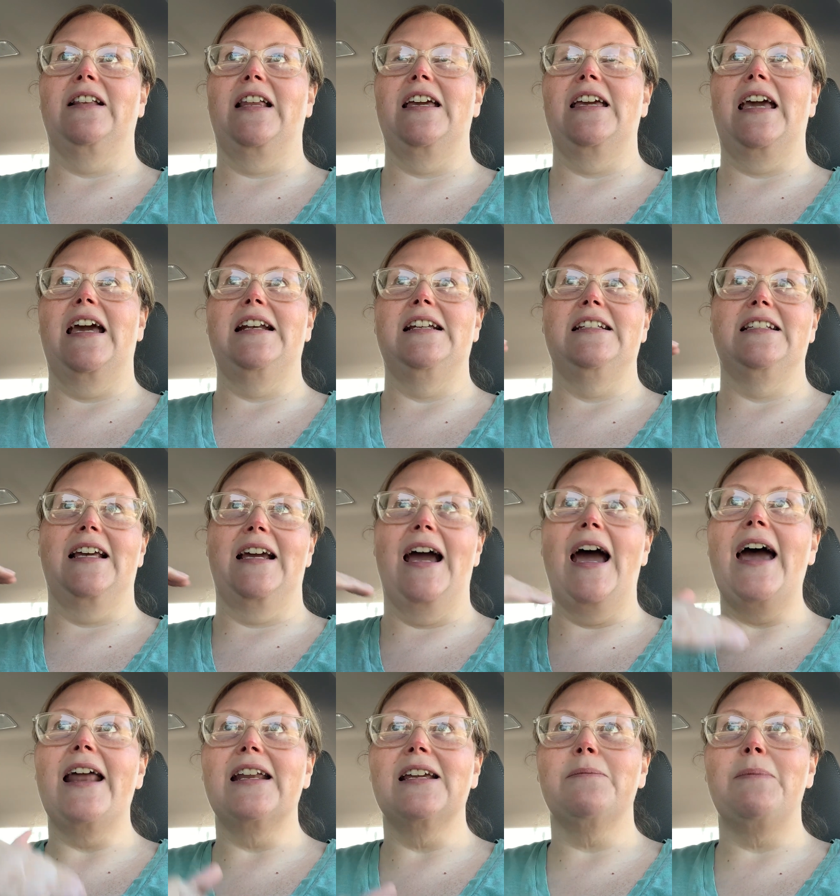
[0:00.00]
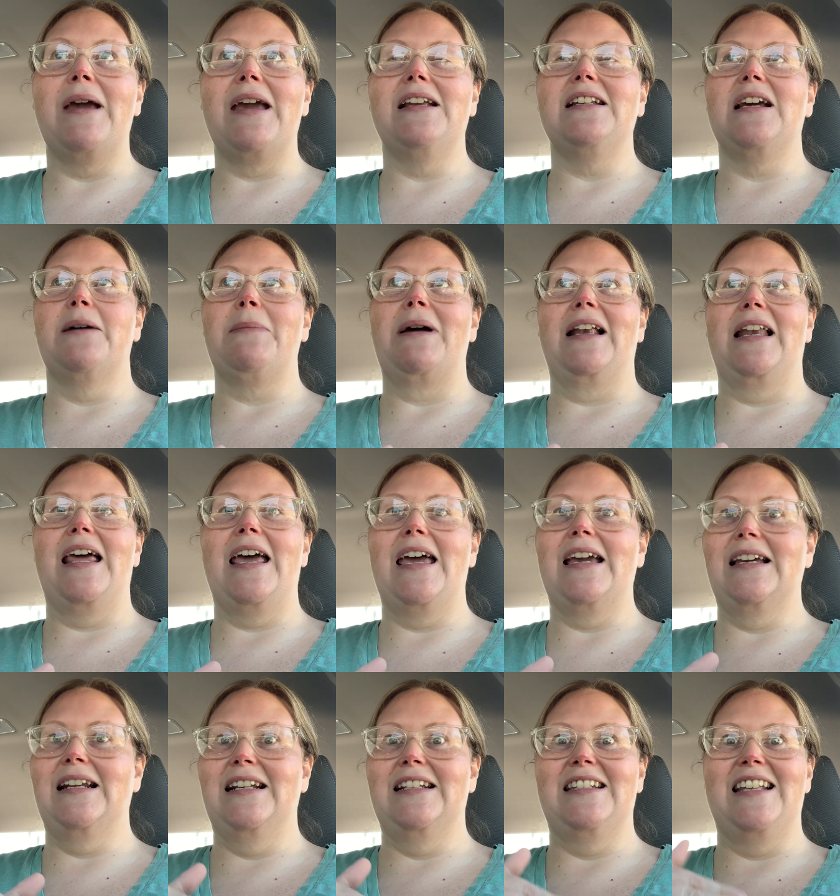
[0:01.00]
like any sciatic pain down my leg.
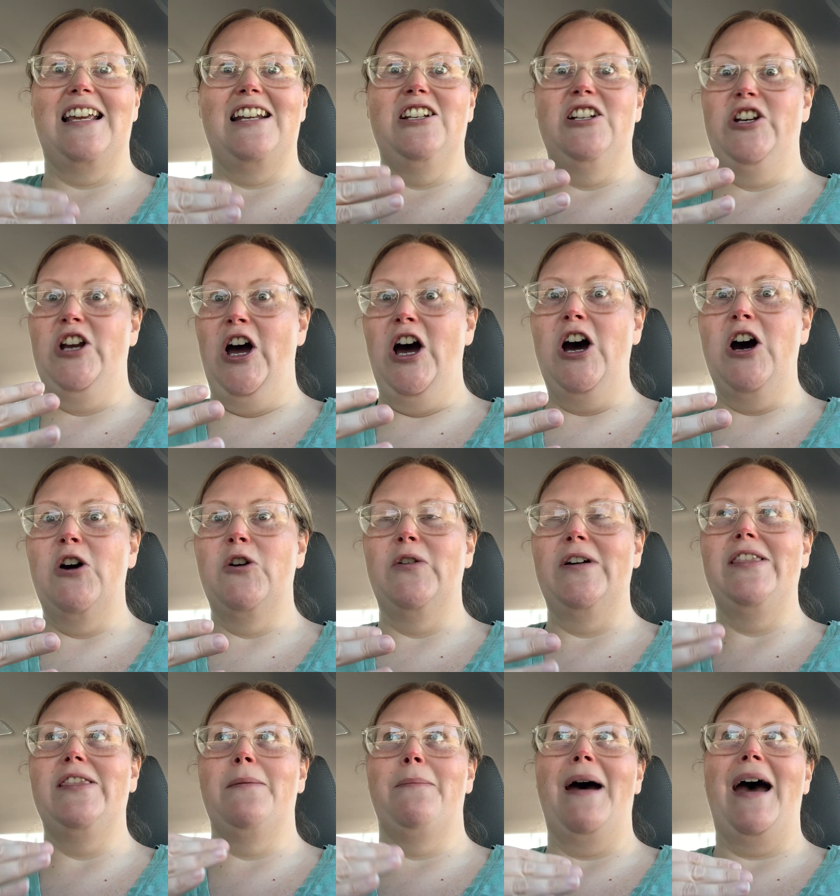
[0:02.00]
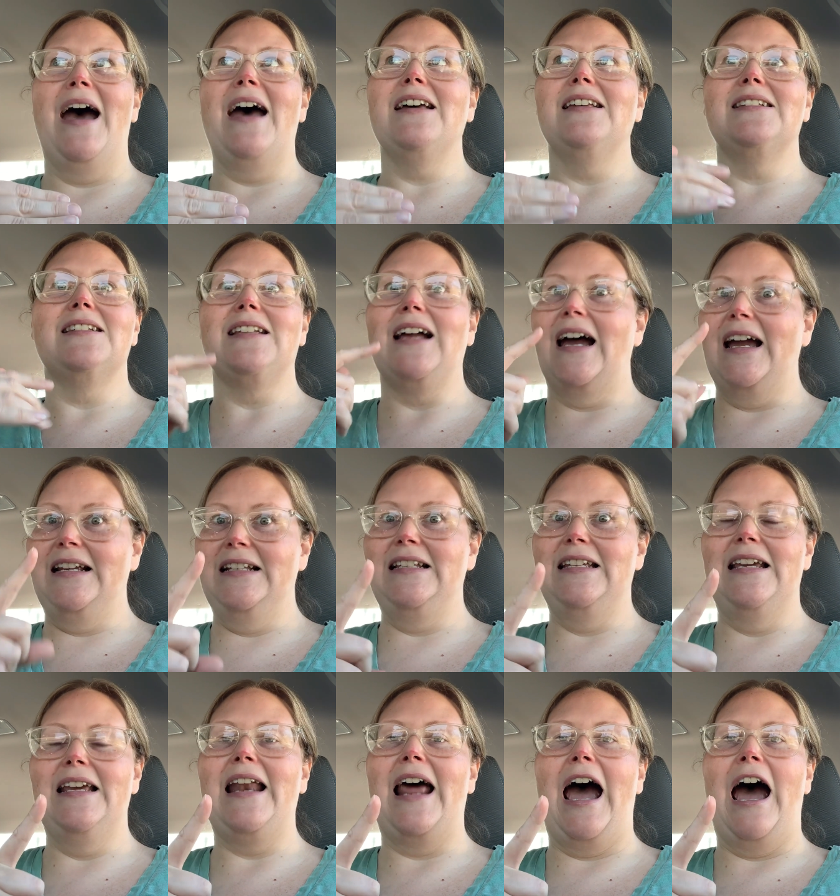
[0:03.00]
And I said, no, in the past, I
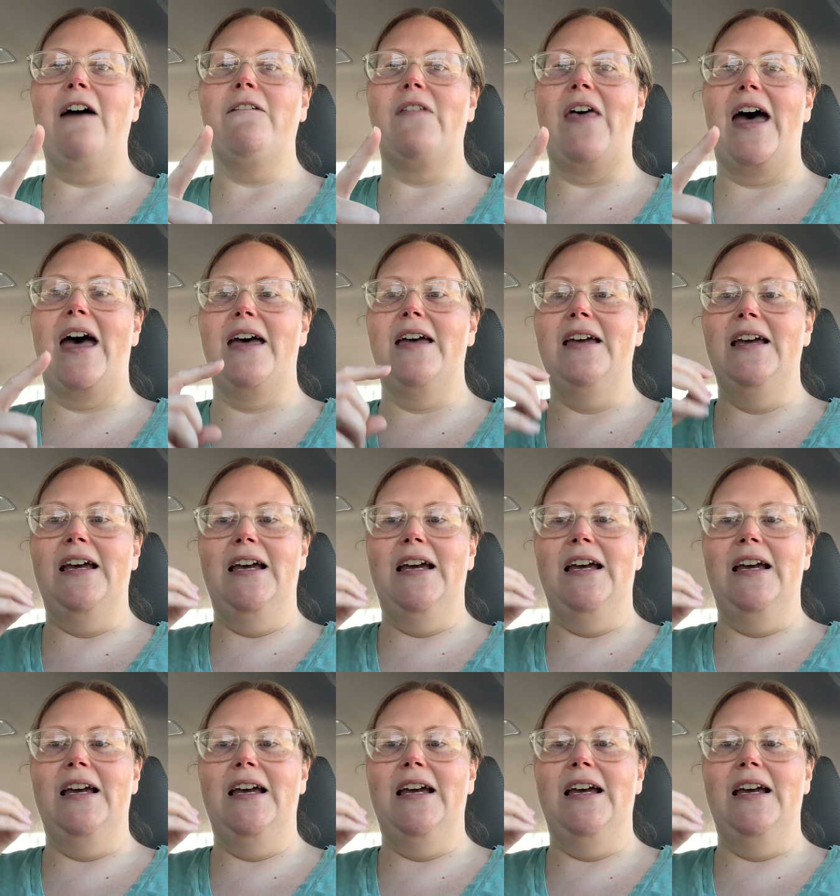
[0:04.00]
did have that.